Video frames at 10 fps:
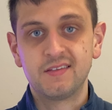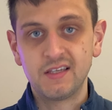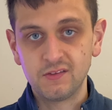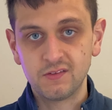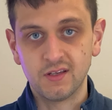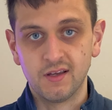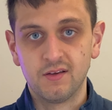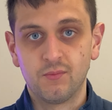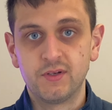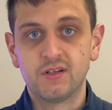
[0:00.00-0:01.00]
easier
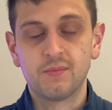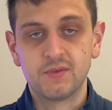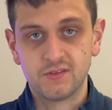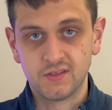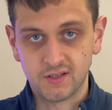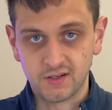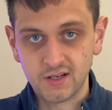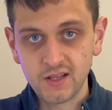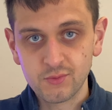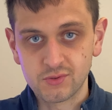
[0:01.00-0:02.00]
when you come into the
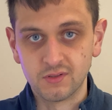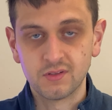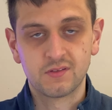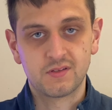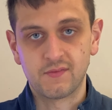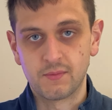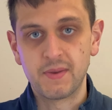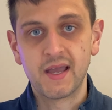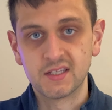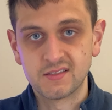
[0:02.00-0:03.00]
conclusion to have a
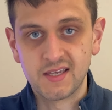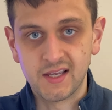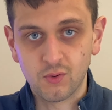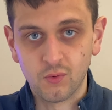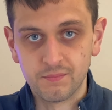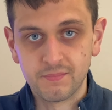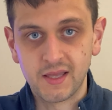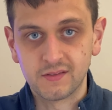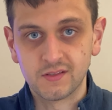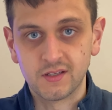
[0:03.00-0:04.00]
better take-home
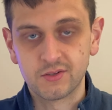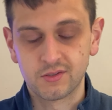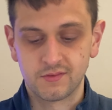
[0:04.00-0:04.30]
message.